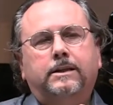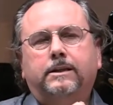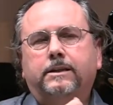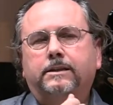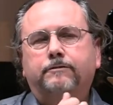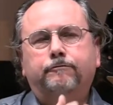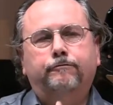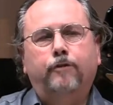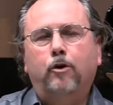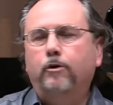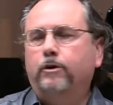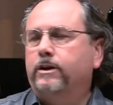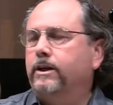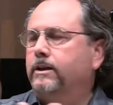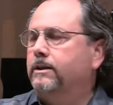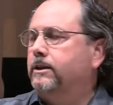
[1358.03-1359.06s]

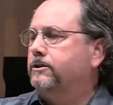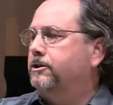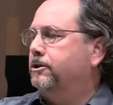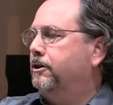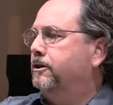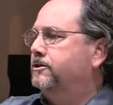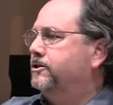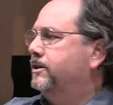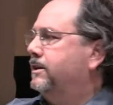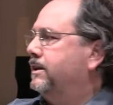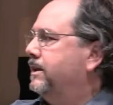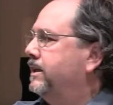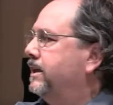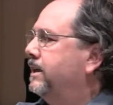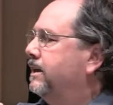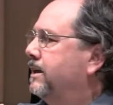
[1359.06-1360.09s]
invoking
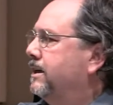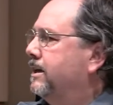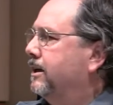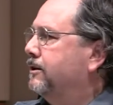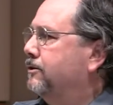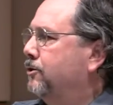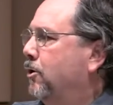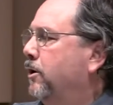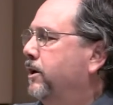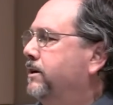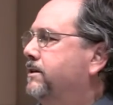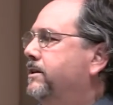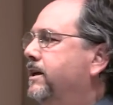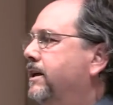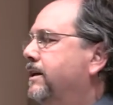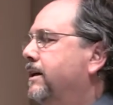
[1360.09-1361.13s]
liturgically
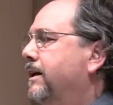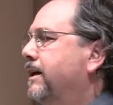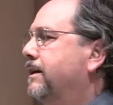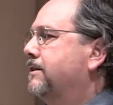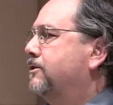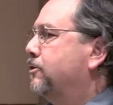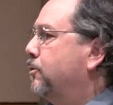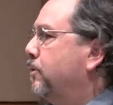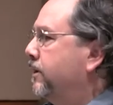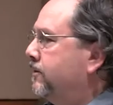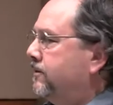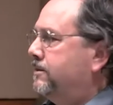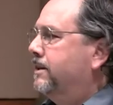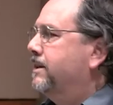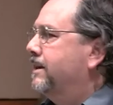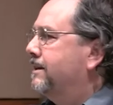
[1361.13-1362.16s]
anointing, and
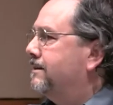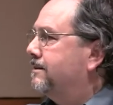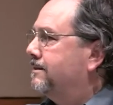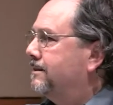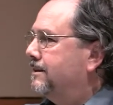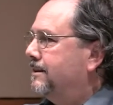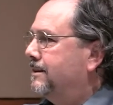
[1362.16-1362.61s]
twisted it